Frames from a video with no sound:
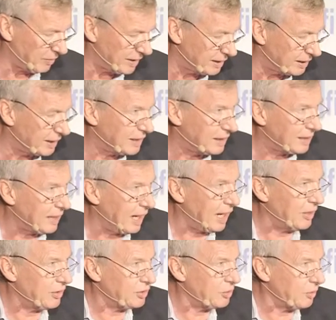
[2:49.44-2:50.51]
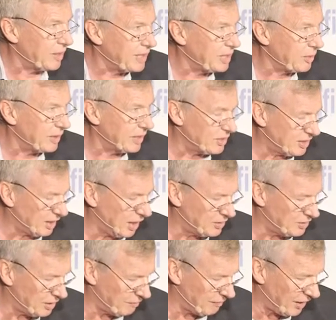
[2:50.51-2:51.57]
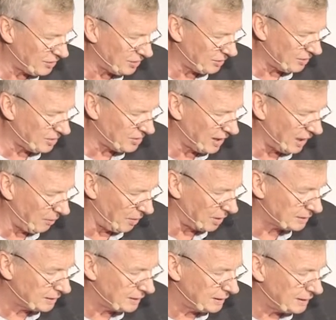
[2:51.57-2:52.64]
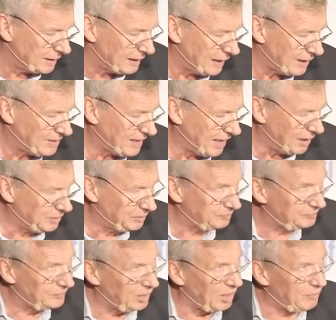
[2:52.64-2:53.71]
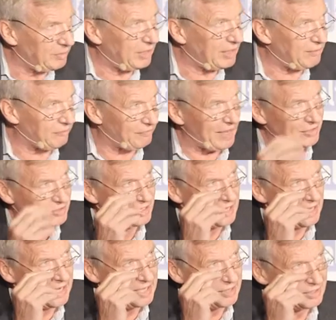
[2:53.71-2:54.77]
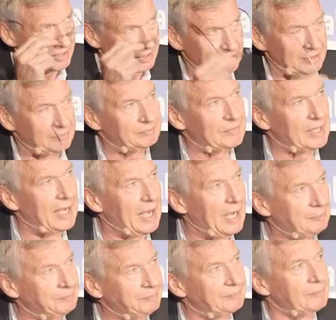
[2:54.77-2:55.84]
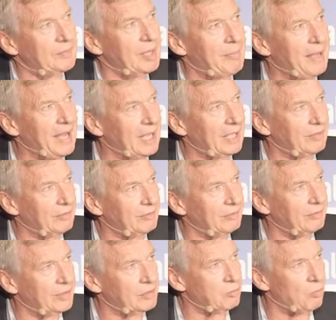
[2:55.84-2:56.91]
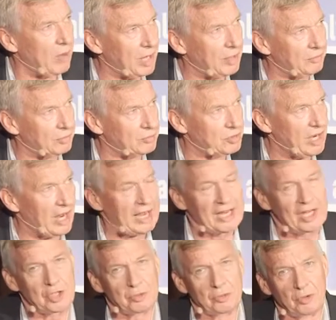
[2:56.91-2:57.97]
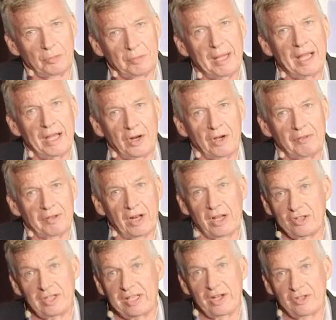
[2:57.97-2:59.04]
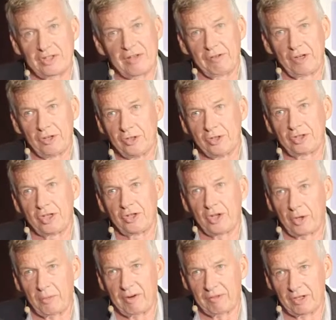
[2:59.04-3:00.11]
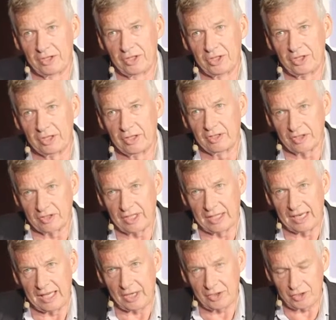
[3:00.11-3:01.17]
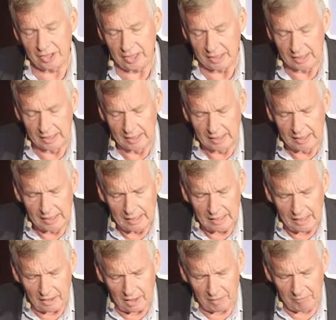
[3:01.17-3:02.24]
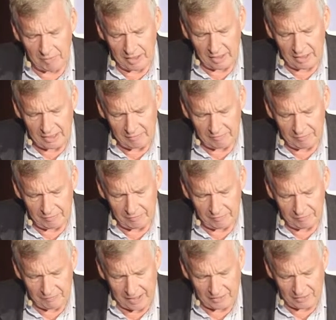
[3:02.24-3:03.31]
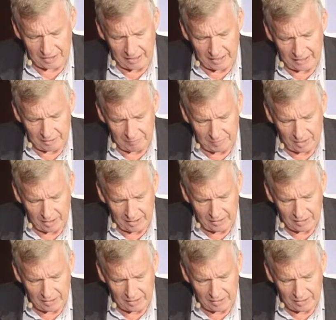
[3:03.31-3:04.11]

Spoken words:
We own Eureka, an intelligent investor, and so on. And so I'm really fascinated about this wonderful change we're all part of, and I see it as evolution, not a revolution, as I said last year. And I'm really fascinated by